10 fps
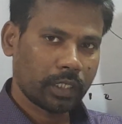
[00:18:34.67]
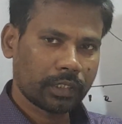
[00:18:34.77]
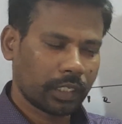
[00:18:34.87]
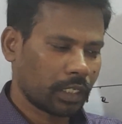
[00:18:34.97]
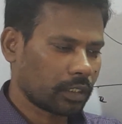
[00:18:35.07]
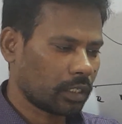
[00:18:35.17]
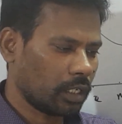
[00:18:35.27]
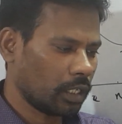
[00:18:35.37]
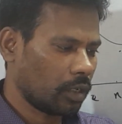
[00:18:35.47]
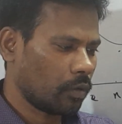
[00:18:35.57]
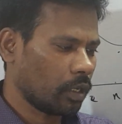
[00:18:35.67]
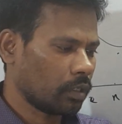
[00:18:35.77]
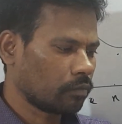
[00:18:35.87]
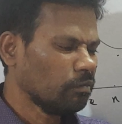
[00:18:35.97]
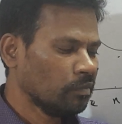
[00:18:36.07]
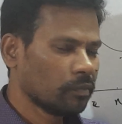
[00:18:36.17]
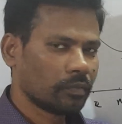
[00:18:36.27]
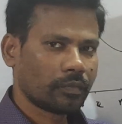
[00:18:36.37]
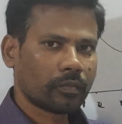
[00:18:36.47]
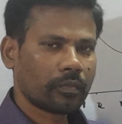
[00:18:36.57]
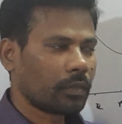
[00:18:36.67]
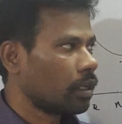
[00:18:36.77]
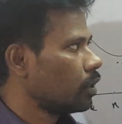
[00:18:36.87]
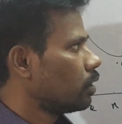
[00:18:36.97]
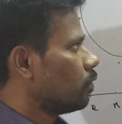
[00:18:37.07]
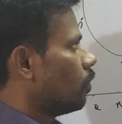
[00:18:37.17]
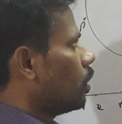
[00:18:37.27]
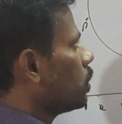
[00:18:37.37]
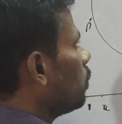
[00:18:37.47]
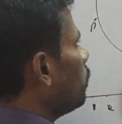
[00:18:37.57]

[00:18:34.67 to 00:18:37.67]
centers are equal. What is the